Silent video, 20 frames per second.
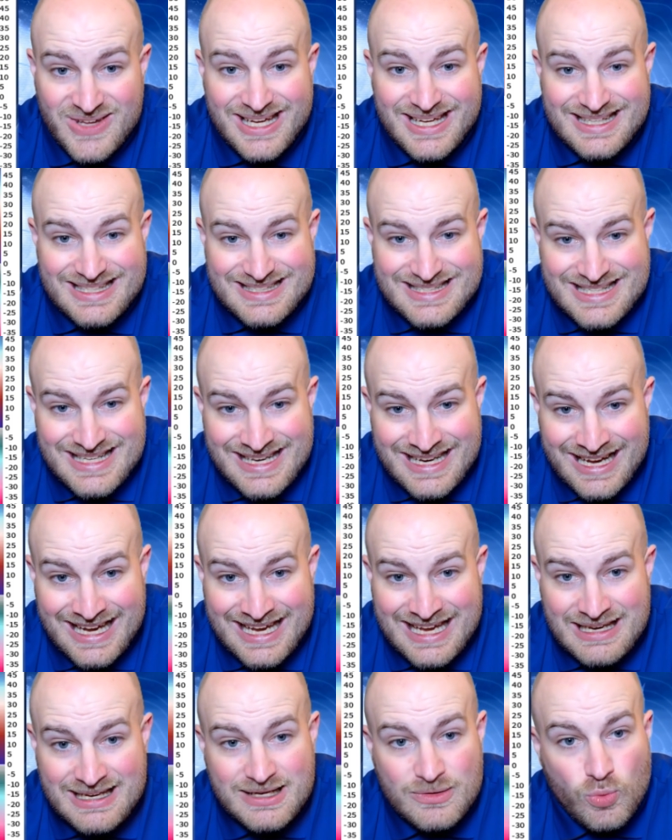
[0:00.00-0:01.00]

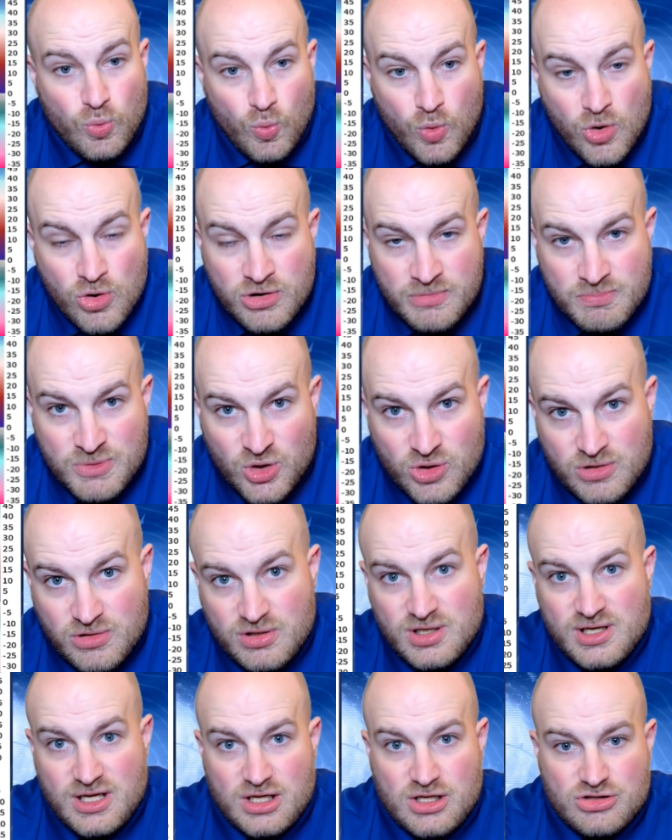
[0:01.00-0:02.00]
Tonight, warmer
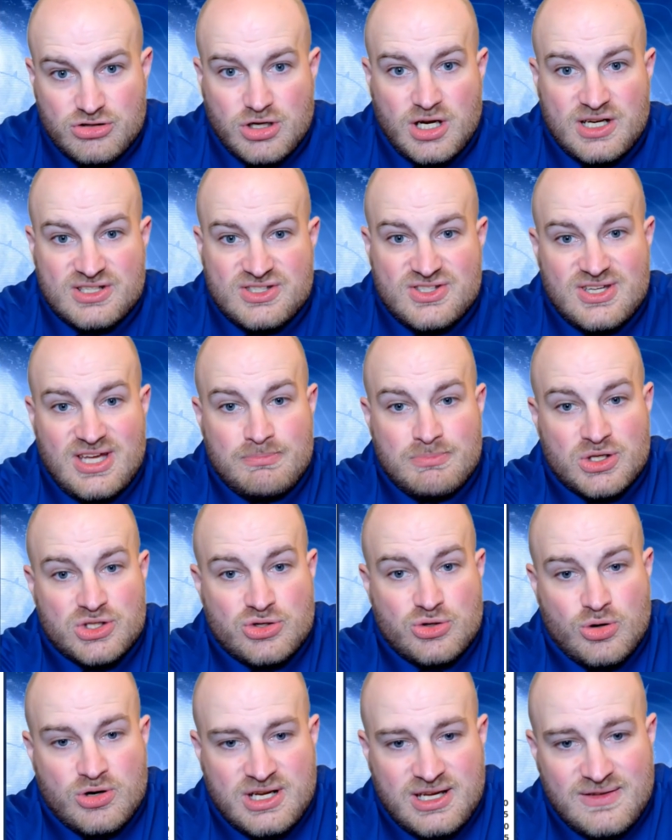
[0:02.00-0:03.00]
across a
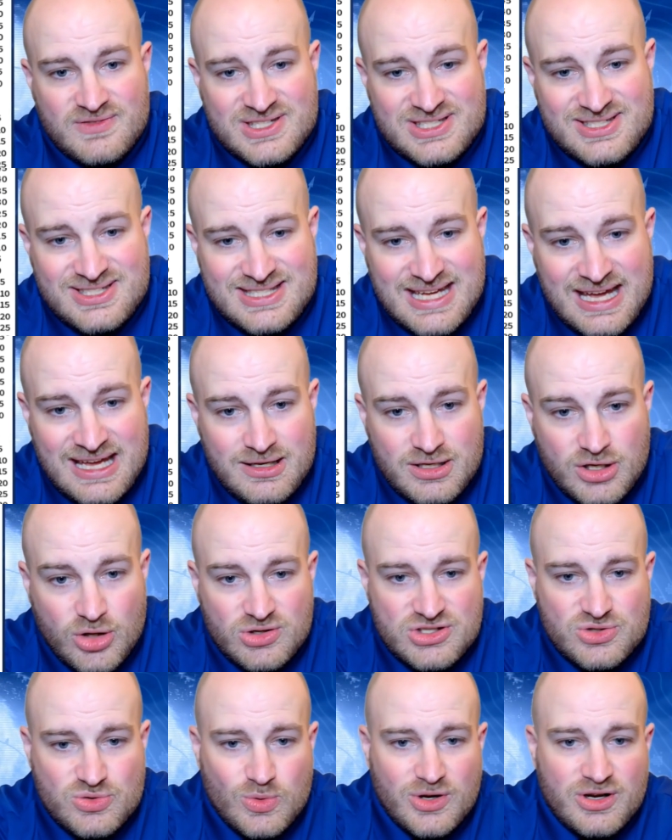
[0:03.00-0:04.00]
majority of the state.
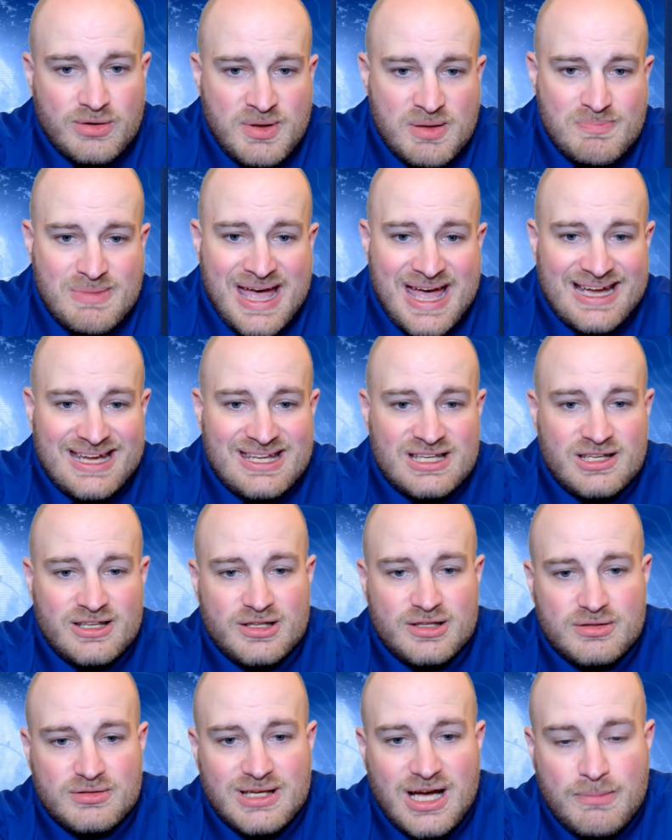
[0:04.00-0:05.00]
Notice we're going to be back into
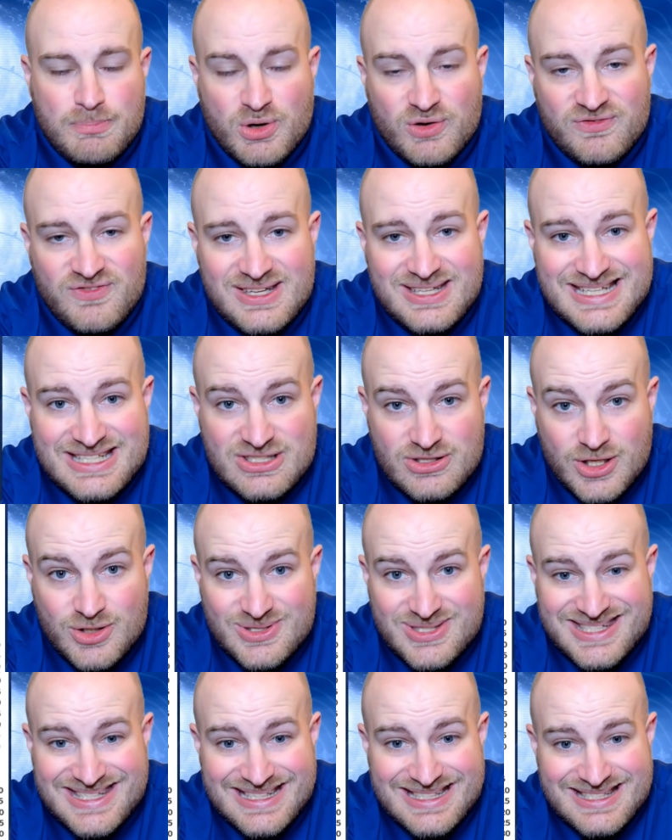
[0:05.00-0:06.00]
the upper 50s, low
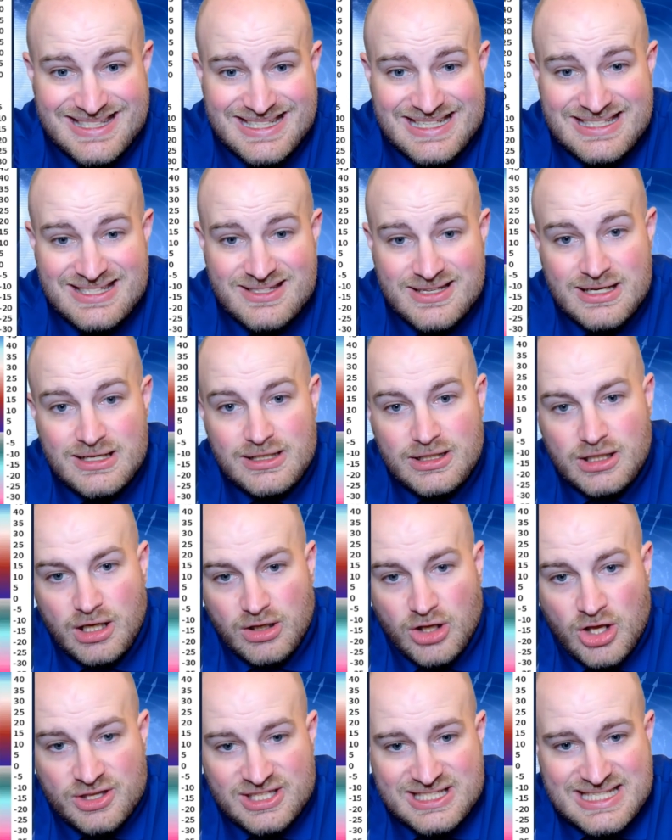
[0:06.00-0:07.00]
60s
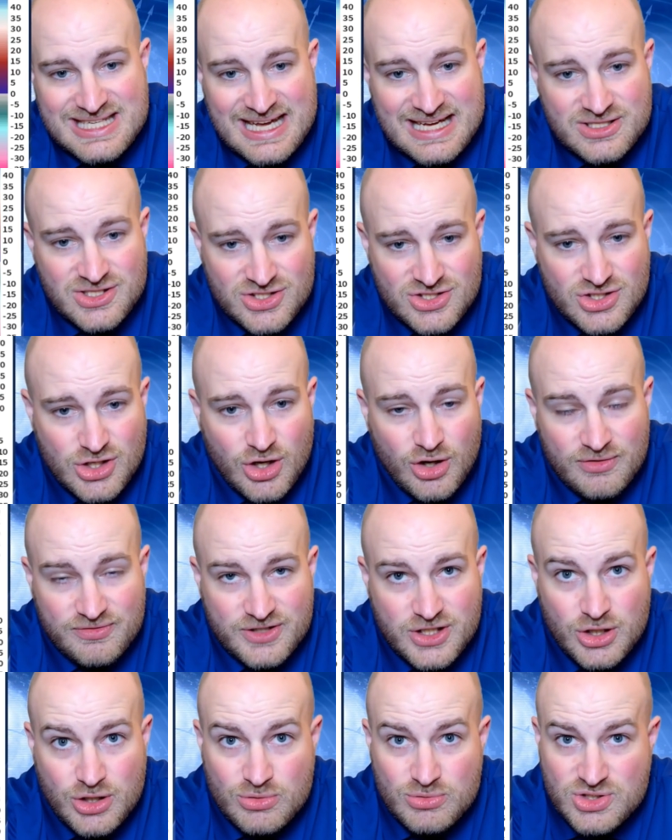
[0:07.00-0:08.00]
along the Texas Gulf
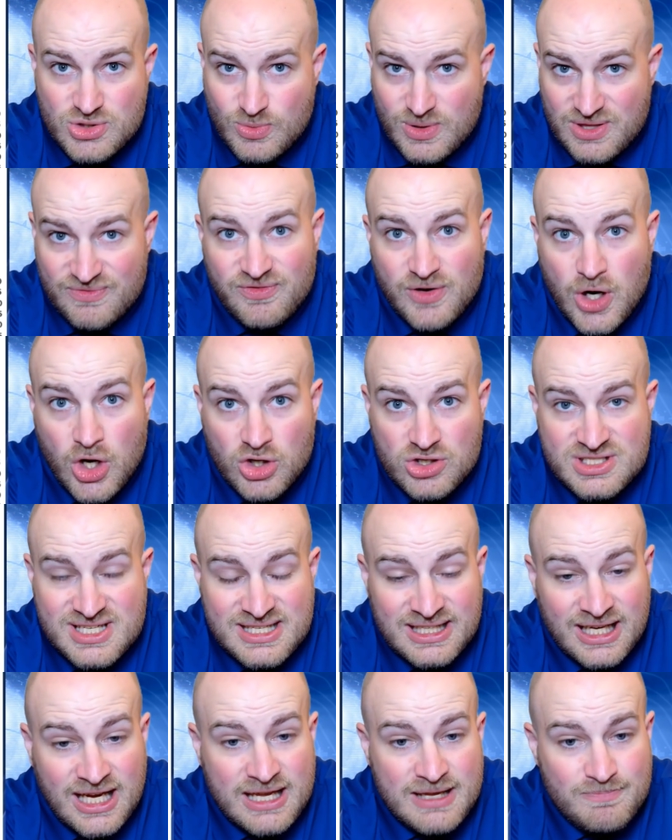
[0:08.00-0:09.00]
Coast with fog
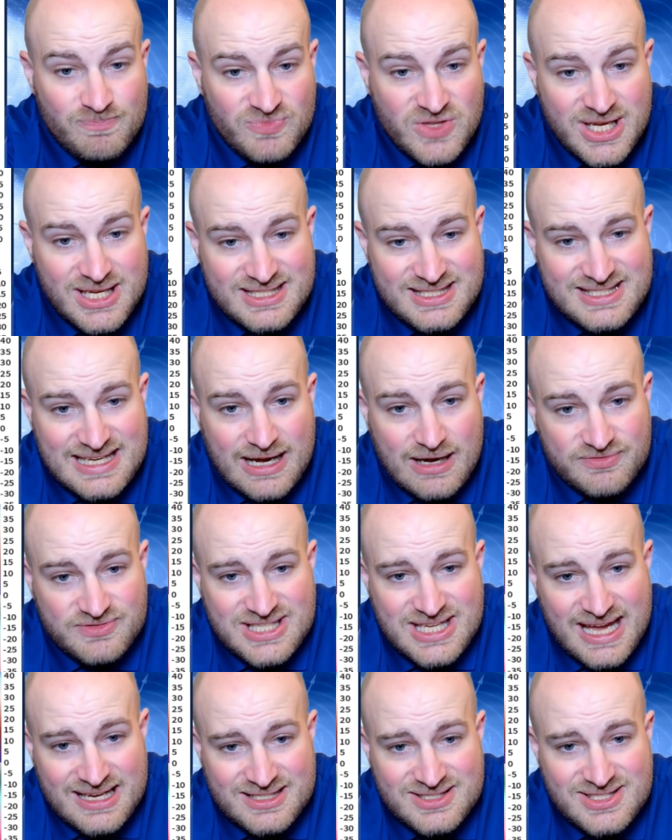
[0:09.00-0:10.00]
tonight. South
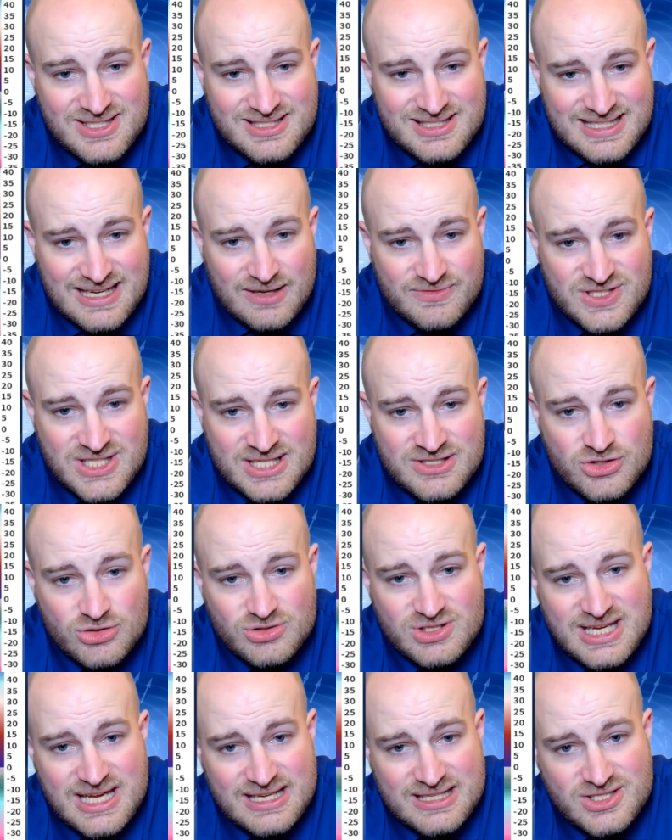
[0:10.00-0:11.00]
Texas, south central
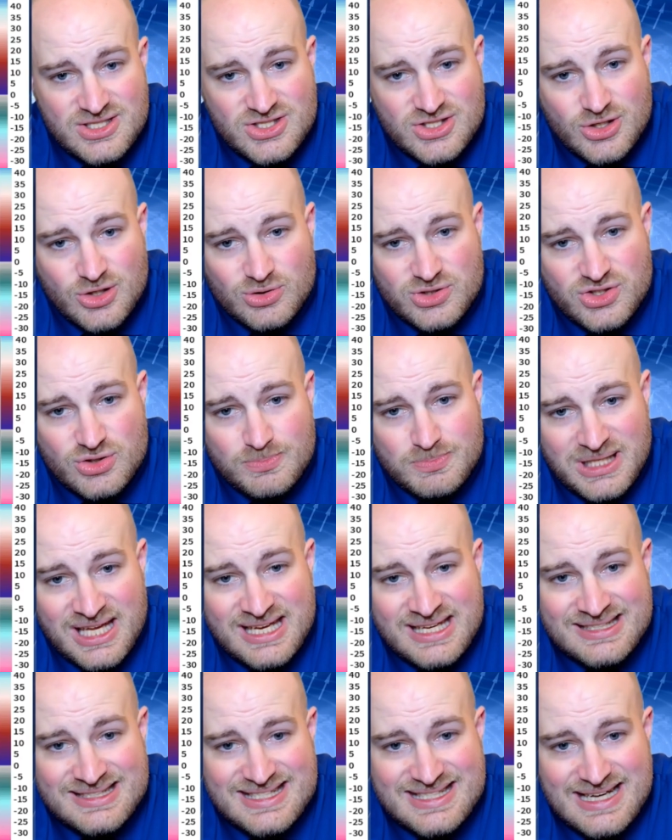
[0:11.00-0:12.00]
Texas, coastal
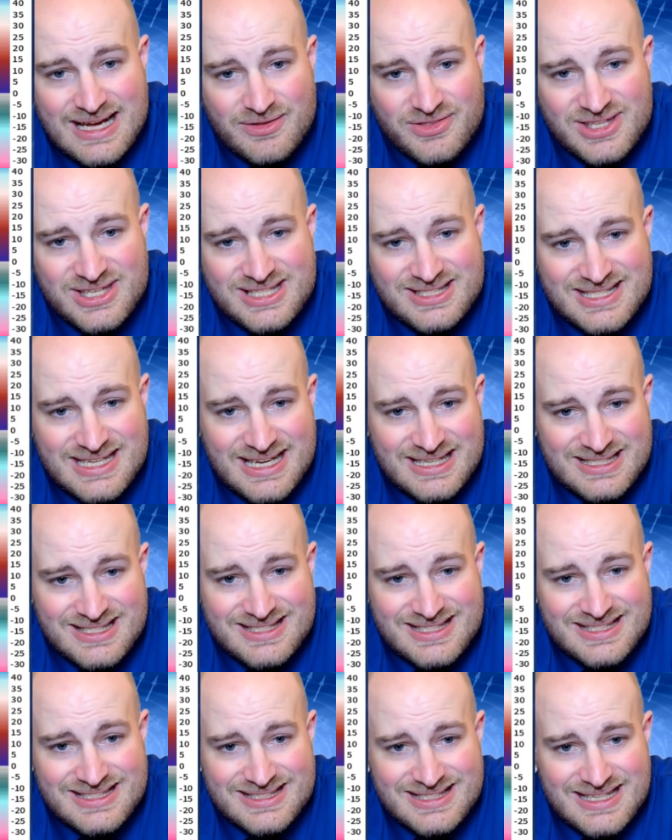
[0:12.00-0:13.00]
plains, southeast Texas,
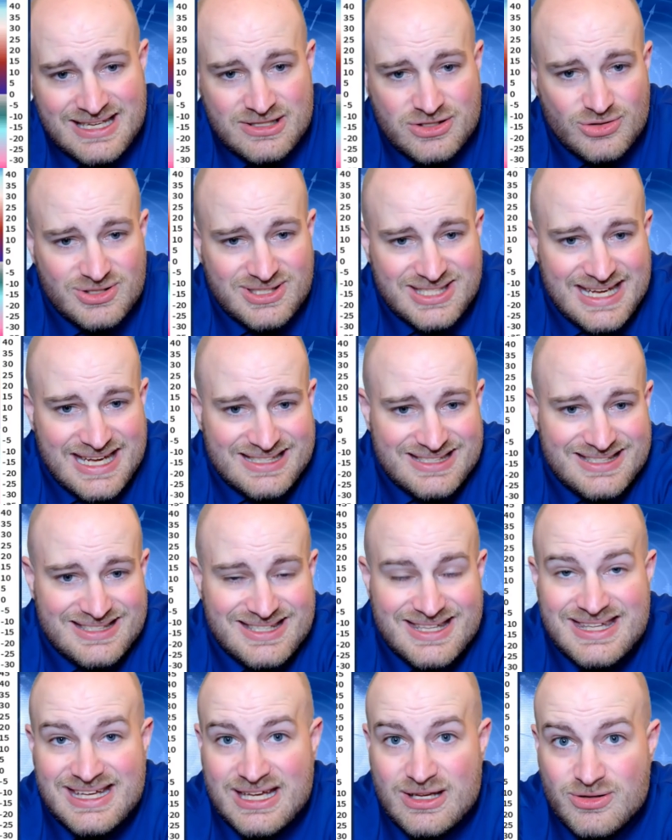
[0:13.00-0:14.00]
and central Texas
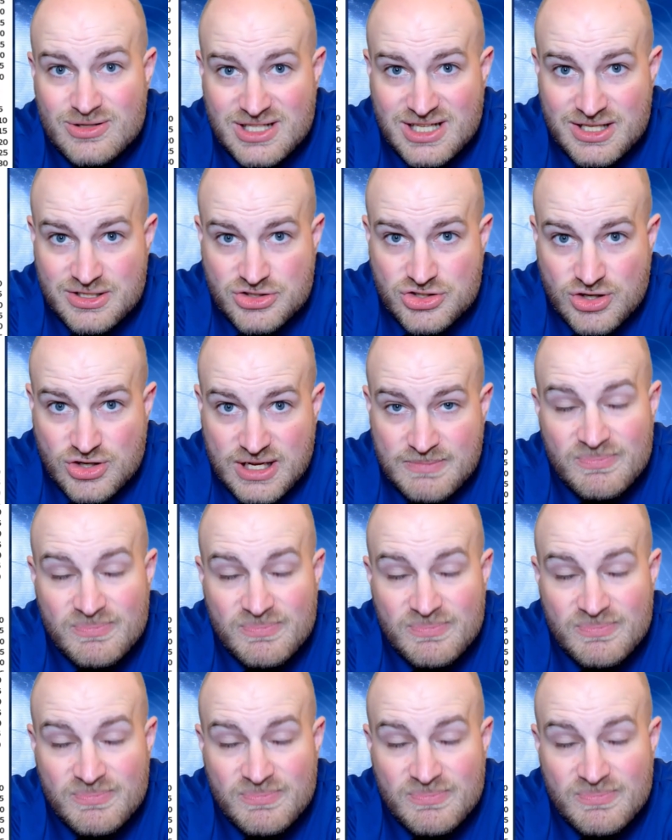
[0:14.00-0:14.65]
in the Hill Country.